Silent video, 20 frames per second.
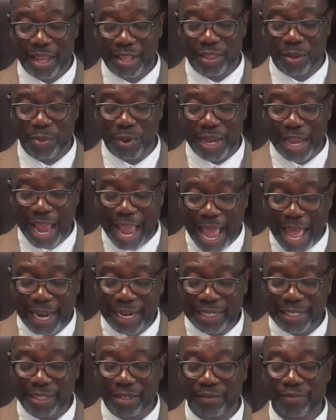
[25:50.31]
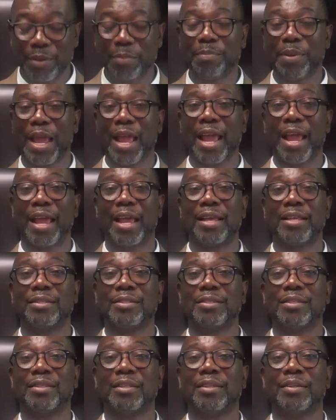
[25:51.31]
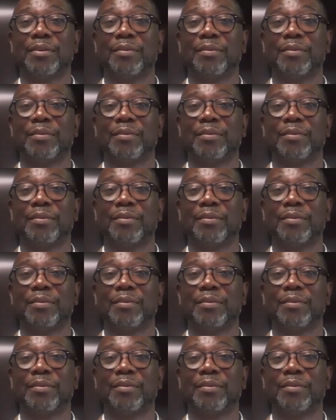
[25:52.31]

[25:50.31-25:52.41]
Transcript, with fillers: the reality of the past